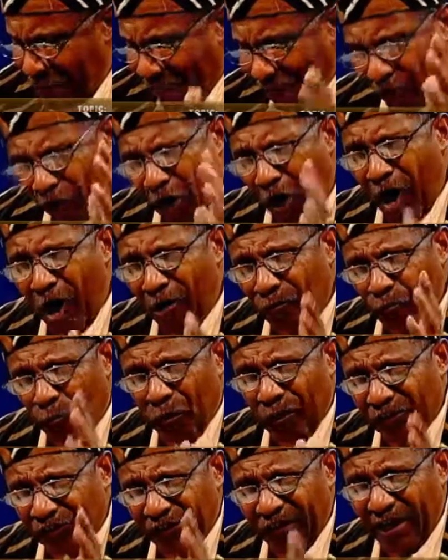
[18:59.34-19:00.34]
that God
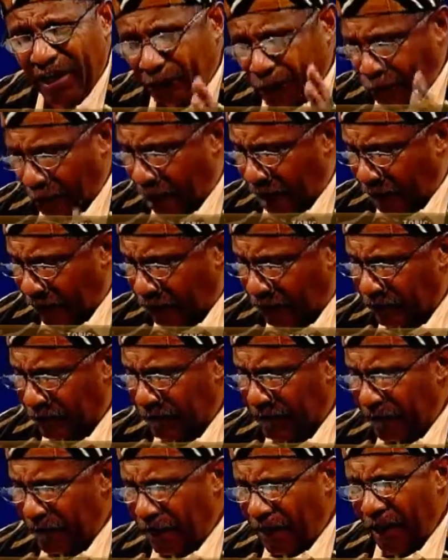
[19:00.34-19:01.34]
was their rock.
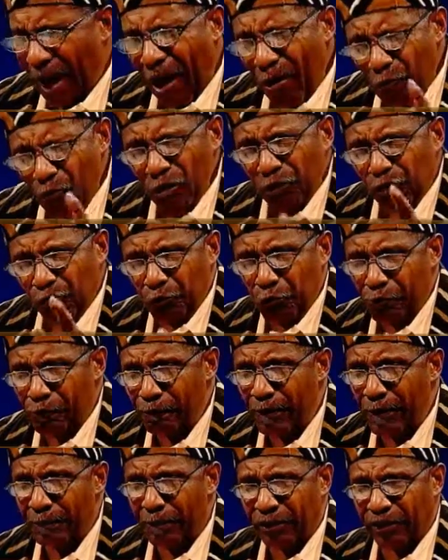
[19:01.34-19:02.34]
I want you to
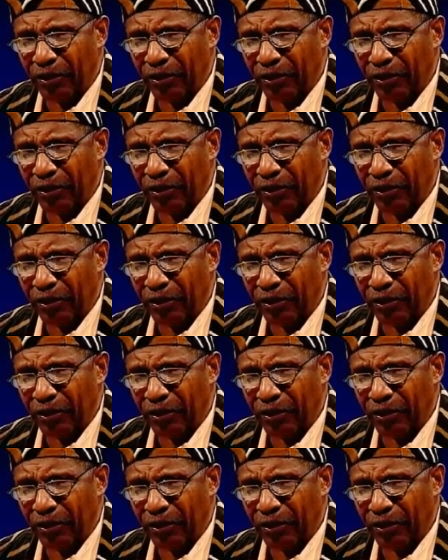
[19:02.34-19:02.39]
remember